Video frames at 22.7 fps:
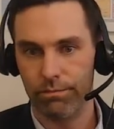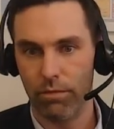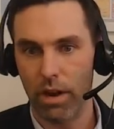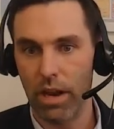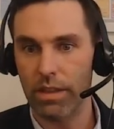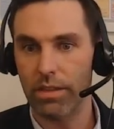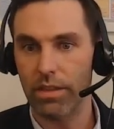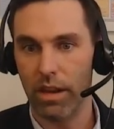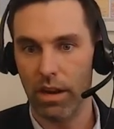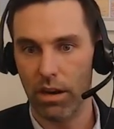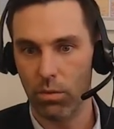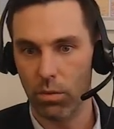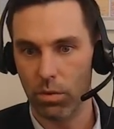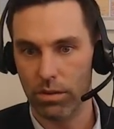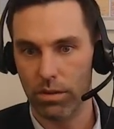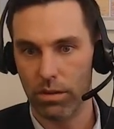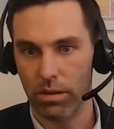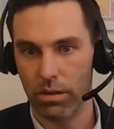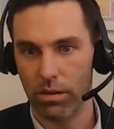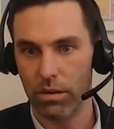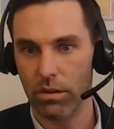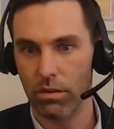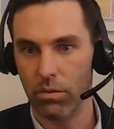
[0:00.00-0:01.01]
right there
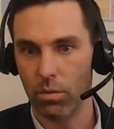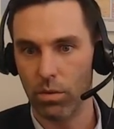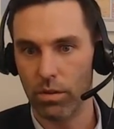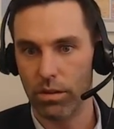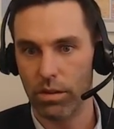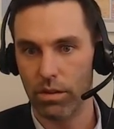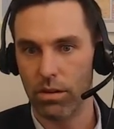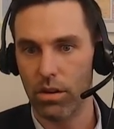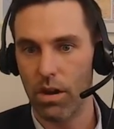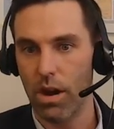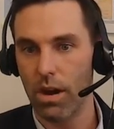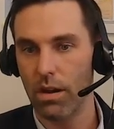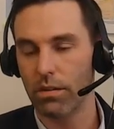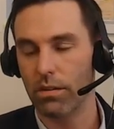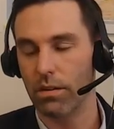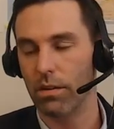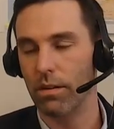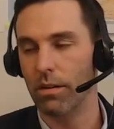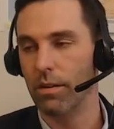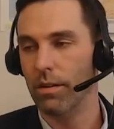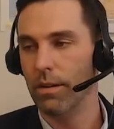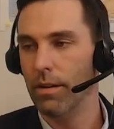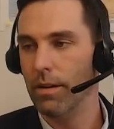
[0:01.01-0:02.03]
with the
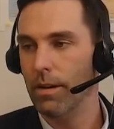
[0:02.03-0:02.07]
doctor.